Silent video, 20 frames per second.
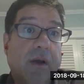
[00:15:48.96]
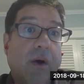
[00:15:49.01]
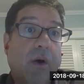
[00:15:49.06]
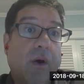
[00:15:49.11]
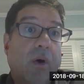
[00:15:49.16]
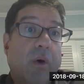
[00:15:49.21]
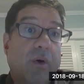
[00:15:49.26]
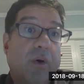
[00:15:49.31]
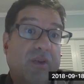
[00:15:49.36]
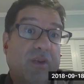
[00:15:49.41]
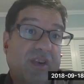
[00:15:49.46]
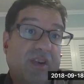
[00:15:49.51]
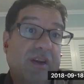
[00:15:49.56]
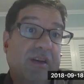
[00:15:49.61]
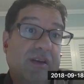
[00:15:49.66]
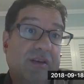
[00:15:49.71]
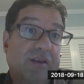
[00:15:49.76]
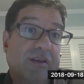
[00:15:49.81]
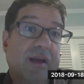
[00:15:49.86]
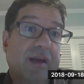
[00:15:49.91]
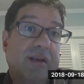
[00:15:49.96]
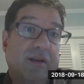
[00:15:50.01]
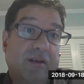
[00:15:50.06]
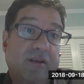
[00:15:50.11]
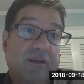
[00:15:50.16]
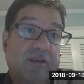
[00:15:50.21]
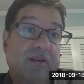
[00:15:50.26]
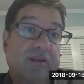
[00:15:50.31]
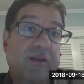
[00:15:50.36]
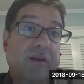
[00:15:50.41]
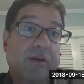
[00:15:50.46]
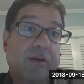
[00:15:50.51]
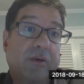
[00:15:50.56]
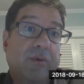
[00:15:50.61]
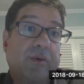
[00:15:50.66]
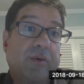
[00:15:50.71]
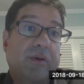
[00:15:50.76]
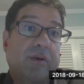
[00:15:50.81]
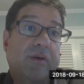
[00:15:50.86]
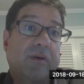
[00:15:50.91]
or cities that
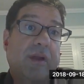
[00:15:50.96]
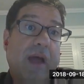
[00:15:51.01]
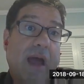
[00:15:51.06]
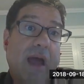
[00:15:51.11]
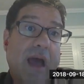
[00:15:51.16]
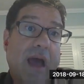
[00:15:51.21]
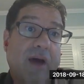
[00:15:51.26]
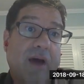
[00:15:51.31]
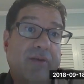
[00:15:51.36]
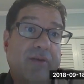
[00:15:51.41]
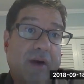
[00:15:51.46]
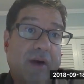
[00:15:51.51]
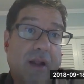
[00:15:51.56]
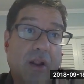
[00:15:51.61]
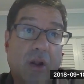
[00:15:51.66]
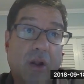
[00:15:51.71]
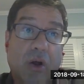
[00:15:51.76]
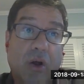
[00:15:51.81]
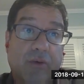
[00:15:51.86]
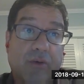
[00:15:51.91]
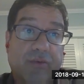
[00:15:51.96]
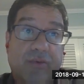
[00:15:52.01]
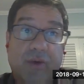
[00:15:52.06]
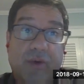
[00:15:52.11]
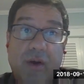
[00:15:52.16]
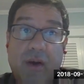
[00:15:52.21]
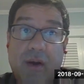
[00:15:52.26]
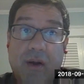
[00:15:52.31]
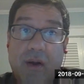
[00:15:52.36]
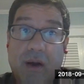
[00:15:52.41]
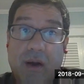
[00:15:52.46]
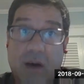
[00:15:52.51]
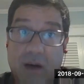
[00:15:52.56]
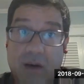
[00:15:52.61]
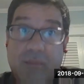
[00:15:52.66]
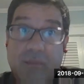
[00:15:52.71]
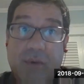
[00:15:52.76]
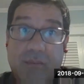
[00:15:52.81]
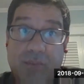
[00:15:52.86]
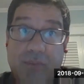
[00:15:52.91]
still have a lot of
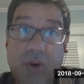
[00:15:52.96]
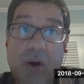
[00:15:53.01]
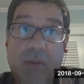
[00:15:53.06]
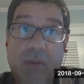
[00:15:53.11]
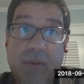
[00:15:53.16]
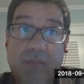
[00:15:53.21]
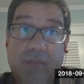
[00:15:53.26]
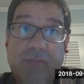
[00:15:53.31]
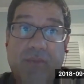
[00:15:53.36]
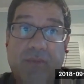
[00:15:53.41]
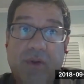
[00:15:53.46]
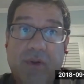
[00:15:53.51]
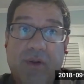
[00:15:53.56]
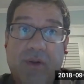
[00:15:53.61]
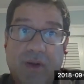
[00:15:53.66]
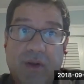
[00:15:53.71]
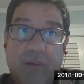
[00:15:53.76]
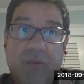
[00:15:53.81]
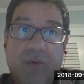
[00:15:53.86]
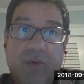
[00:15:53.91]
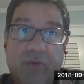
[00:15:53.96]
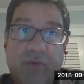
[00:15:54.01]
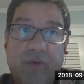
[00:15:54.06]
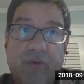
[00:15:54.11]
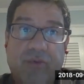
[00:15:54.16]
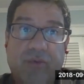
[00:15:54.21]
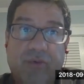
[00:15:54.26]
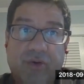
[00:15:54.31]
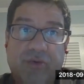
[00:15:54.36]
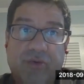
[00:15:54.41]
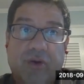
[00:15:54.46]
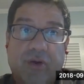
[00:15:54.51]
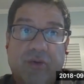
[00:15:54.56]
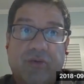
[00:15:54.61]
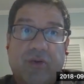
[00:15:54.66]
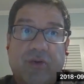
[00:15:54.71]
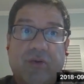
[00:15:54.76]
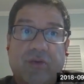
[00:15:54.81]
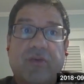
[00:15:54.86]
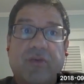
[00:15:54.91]
urban problems in terms of
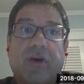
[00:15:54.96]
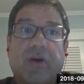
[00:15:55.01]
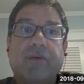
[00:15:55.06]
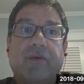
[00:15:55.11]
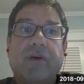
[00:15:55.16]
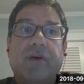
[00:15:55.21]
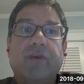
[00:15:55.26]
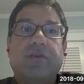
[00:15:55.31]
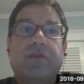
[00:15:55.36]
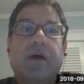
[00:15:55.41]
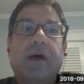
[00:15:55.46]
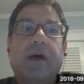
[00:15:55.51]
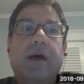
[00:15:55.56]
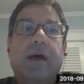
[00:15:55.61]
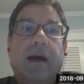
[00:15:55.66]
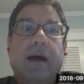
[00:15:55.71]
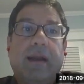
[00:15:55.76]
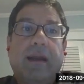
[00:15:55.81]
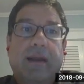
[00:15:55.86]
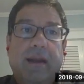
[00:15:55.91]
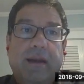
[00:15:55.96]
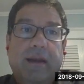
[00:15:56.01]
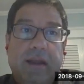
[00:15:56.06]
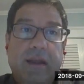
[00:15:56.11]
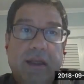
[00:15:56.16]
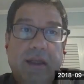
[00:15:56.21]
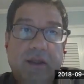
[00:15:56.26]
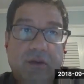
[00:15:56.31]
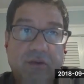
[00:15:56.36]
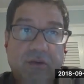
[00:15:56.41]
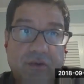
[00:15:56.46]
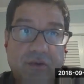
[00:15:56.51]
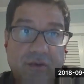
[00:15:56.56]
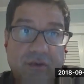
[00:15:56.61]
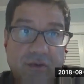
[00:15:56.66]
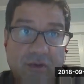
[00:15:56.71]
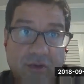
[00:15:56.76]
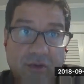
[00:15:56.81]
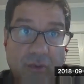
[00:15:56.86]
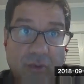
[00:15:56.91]
infrastructure and service, and they need to
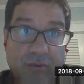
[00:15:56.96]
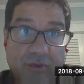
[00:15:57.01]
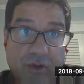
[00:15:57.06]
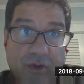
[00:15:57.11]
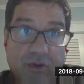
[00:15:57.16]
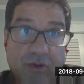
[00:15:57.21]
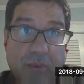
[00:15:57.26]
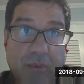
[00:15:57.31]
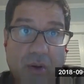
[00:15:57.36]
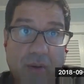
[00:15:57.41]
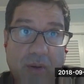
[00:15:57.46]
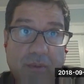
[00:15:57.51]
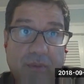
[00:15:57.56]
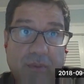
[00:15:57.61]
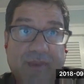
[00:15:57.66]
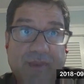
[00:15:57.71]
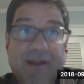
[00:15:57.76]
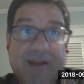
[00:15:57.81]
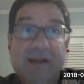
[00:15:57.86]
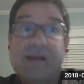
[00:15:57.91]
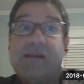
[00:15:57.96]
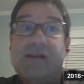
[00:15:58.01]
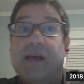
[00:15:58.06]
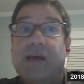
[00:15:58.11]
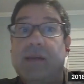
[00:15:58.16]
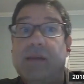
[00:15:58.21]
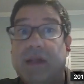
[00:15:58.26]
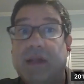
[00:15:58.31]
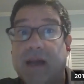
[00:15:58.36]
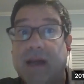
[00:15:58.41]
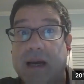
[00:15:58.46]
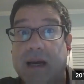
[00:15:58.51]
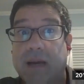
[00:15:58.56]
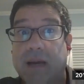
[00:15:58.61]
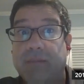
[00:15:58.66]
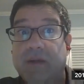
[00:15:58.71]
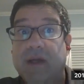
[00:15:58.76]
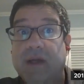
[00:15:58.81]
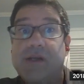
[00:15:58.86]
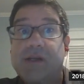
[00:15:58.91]
solve this problem. But at the same
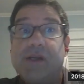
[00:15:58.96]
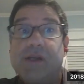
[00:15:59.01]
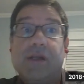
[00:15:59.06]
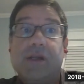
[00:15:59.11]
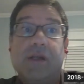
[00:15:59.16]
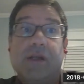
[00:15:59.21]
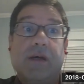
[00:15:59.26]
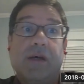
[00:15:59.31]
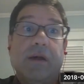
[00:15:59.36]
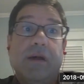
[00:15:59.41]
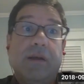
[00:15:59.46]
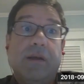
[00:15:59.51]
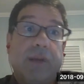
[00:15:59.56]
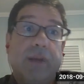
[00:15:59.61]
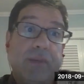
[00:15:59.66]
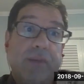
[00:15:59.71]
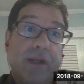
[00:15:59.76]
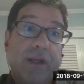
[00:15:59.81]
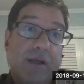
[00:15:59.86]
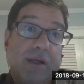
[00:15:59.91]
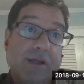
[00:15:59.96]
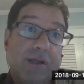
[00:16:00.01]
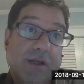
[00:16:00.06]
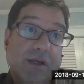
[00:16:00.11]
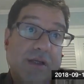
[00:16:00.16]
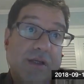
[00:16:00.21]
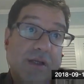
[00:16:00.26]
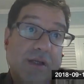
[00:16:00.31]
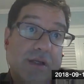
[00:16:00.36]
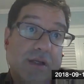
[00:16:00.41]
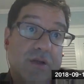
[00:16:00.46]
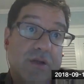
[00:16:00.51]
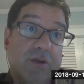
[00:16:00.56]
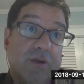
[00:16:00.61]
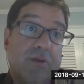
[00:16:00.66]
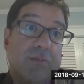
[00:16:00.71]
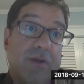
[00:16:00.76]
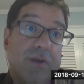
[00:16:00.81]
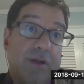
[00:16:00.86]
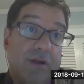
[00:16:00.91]
time, the implementation agenda
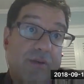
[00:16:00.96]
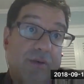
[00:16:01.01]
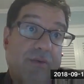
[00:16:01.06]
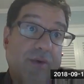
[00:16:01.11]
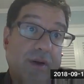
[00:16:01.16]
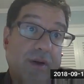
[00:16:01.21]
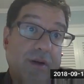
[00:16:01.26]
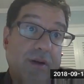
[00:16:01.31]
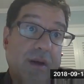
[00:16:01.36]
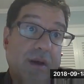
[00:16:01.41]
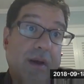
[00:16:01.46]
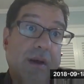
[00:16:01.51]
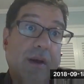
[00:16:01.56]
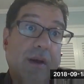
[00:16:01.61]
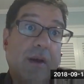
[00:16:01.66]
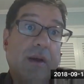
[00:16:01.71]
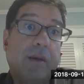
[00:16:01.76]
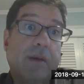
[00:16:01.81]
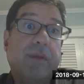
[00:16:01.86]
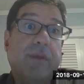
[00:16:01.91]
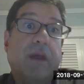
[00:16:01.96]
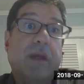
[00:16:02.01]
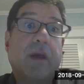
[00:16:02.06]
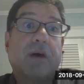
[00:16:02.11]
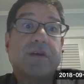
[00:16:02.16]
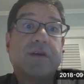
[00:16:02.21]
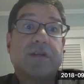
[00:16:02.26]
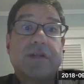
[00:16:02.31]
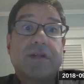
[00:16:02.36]
should be different, because